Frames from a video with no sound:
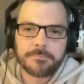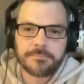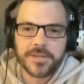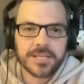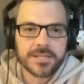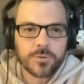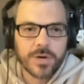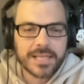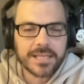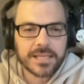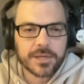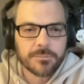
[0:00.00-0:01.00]

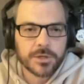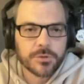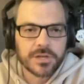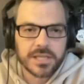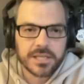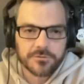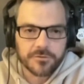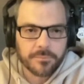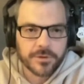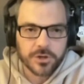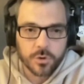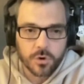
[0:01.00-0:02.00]
Israeli communities from
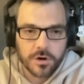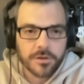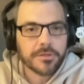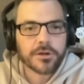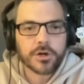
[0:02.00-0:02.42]
the north,